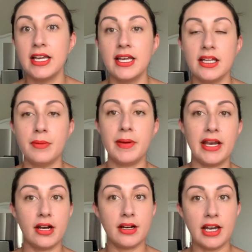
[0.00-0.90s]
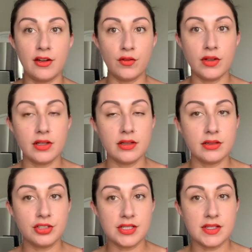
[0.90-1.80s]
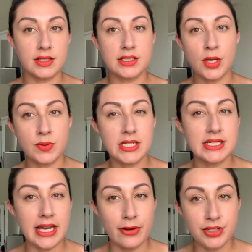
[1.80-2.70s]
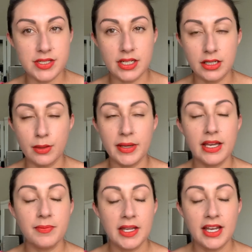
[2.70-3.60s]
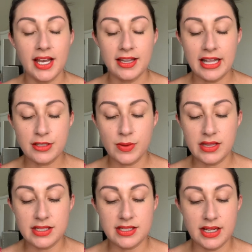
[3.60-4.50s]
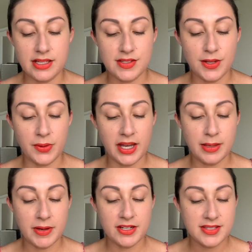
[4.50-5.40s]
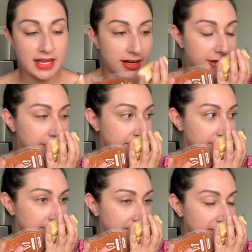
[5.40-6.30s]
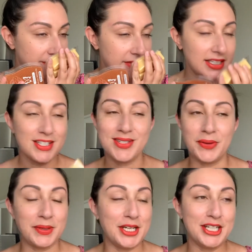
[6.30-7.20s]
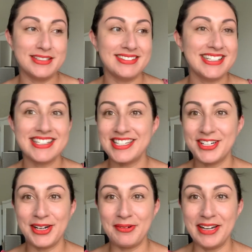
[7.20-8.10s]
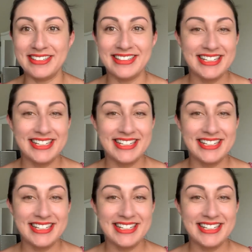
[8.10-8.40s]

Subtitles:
the pear kind of just tones it down just a little bit, and that's what this does. So honey pear cider, it's so good. It's such a great one.